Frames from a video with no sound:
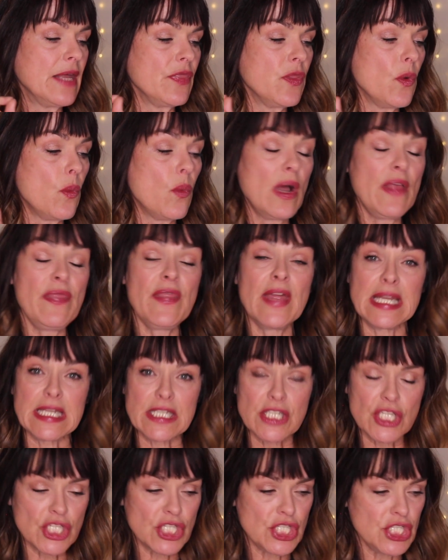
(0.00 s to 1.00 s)
The one that
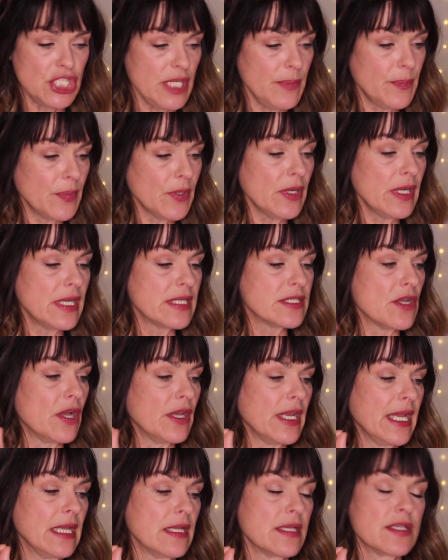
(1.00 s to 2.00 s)
is cheaper is
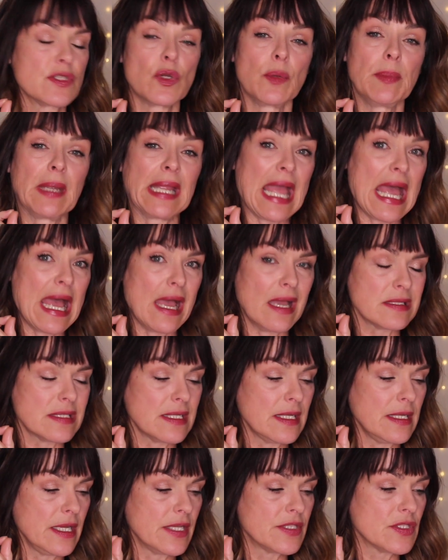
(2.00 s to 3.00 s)
called L-ascorbic acid.